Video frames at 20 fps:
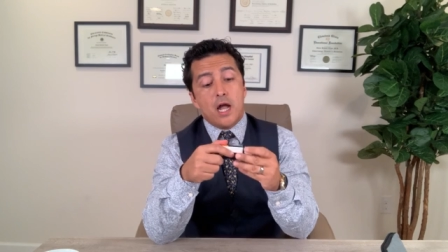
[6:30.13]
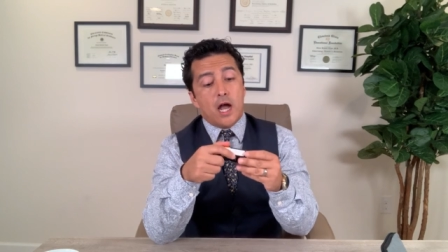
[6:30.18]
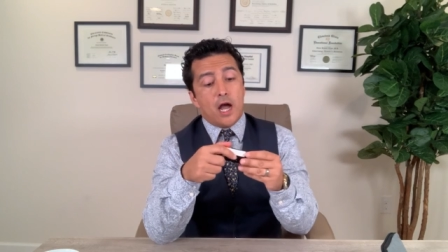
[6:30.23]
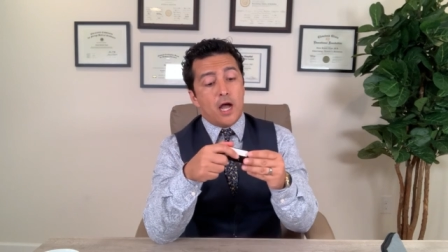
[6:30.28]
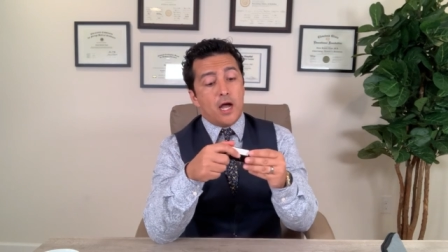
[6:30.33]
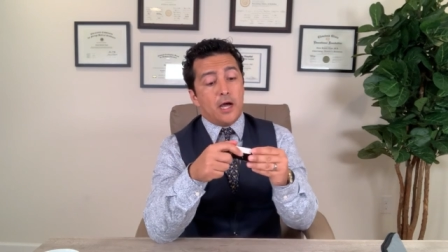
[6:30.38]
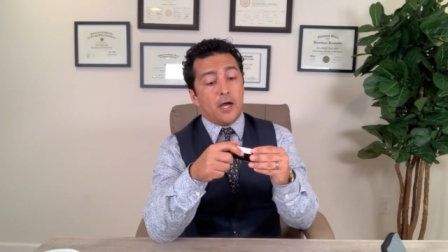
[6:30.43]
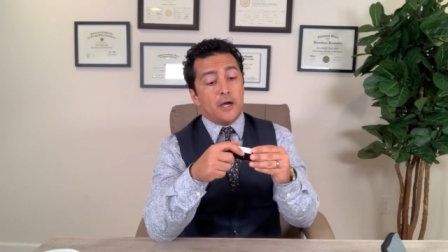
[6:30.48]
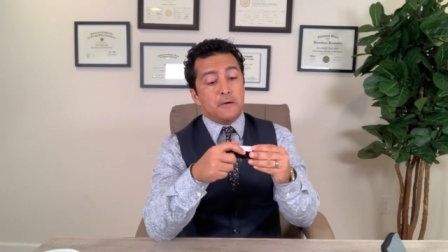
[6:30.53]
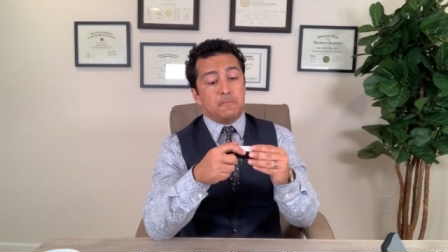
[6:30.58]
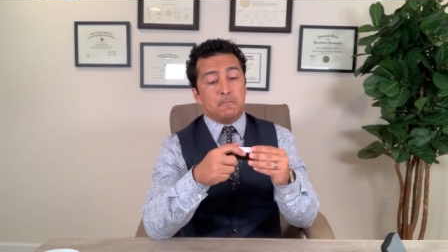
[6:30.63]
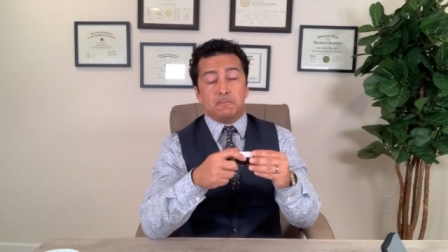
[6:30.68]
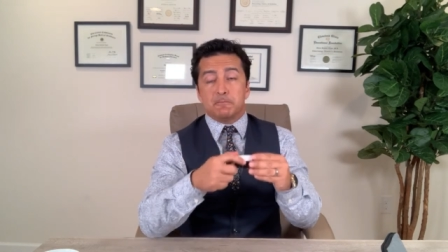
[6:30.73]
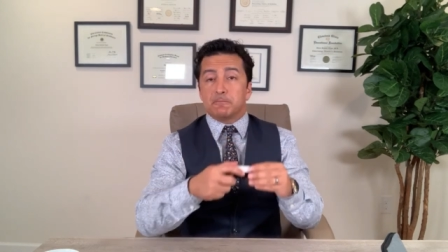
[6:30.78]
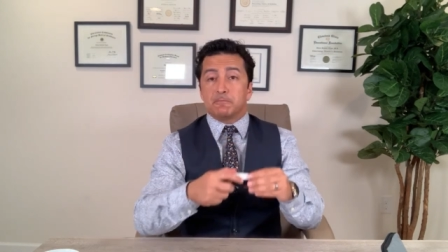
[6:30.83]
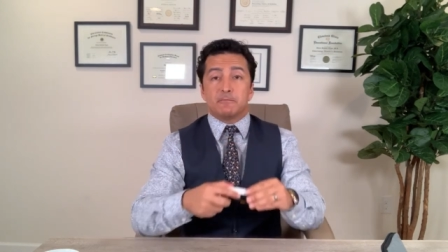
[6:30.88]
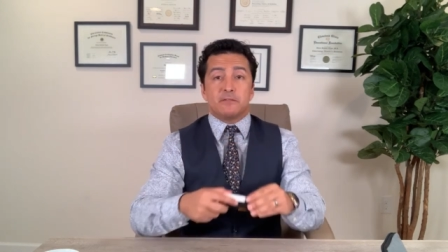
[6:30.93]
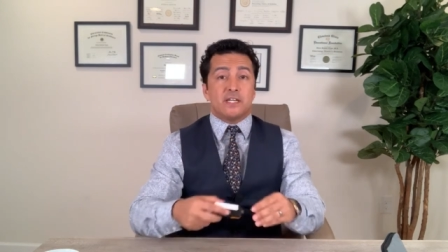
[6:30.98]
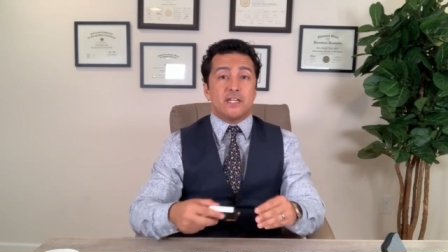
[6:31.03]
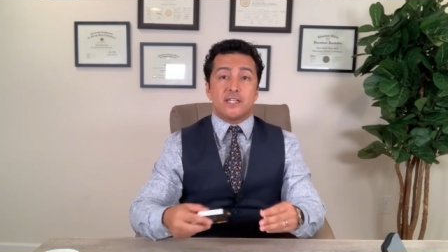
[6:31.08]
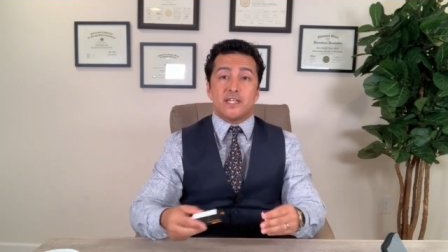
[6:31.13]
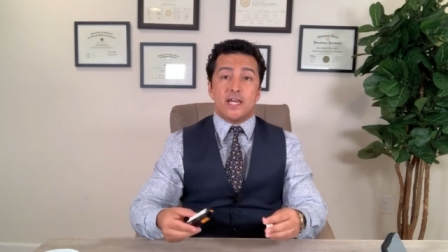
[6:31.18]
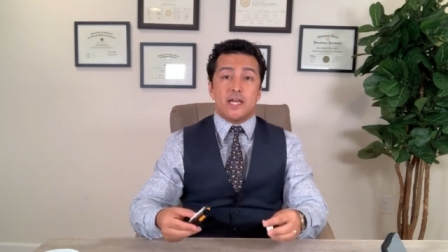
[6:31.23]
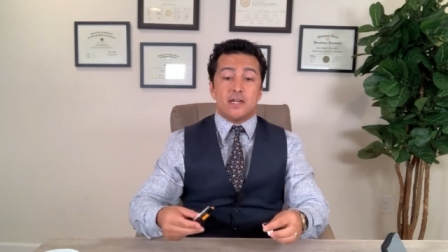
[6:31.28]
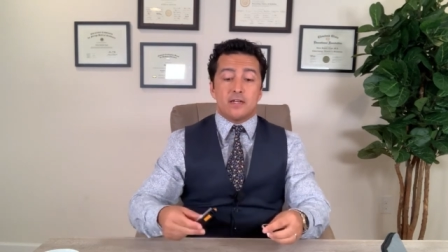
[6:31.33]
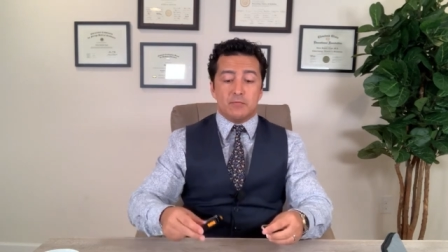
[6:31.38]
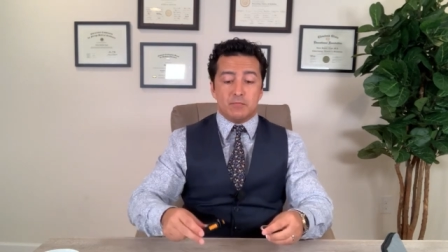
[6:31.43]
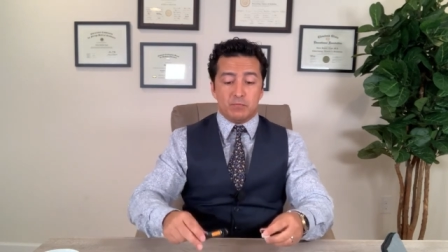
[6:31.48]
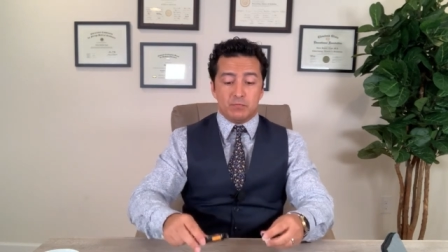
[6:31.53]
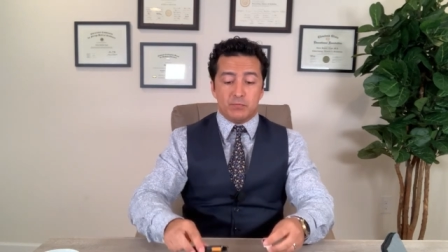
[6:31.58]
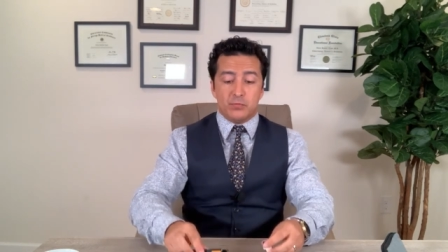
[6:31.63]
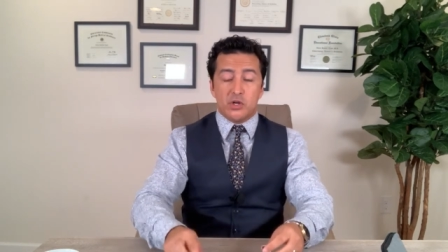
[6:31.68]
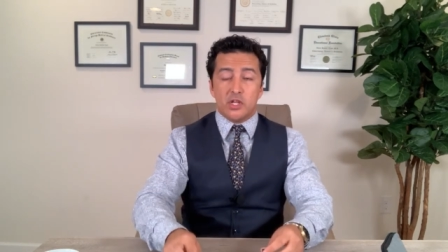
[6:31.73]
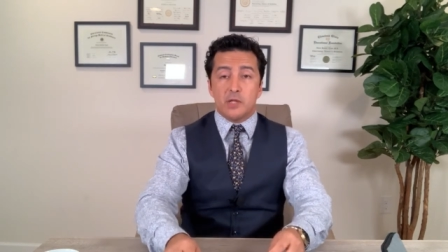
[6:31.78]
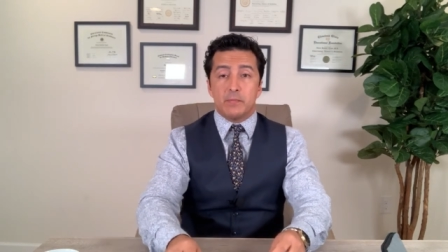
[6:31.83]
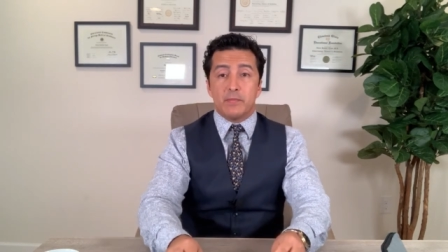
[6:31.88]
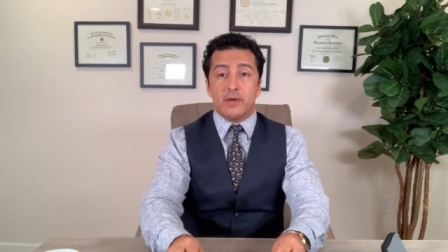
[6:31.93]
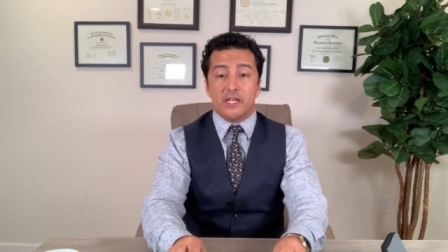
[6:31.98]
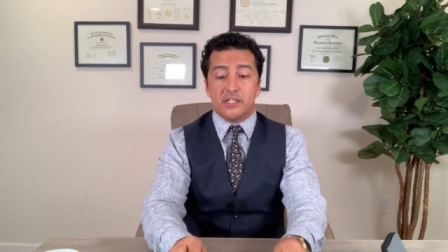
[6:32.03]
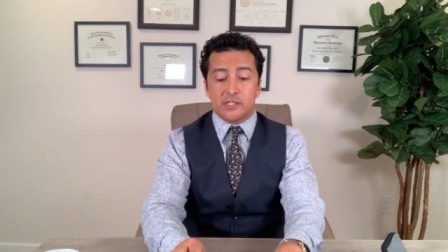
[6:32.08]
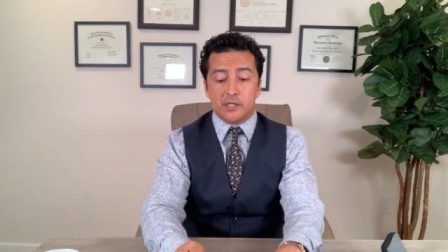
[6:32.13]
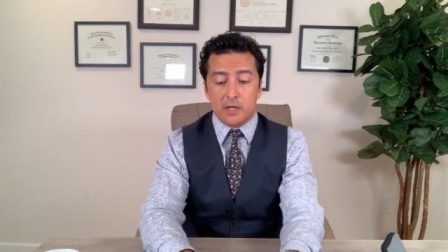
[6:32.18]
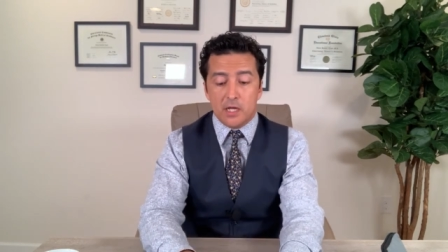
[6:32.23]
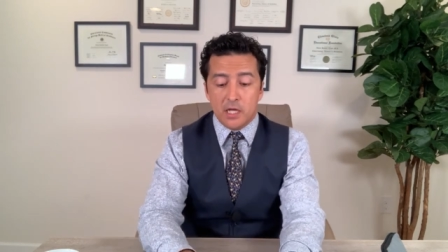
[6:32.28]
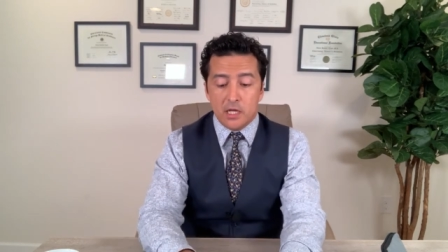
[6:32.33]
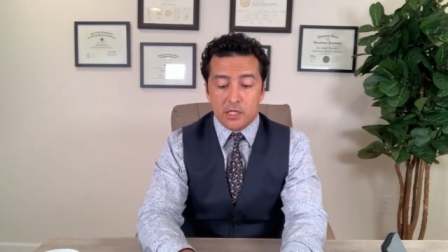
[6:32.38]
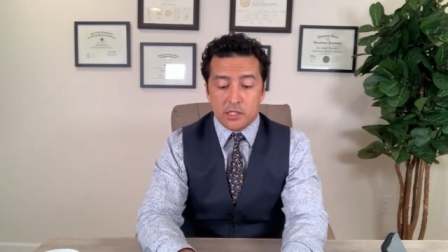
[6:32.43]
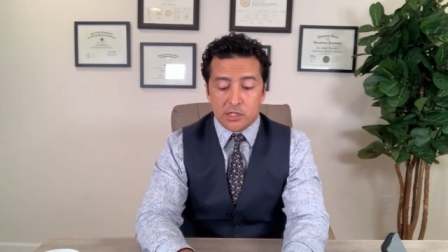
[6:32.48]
Um, again, pretty amazing.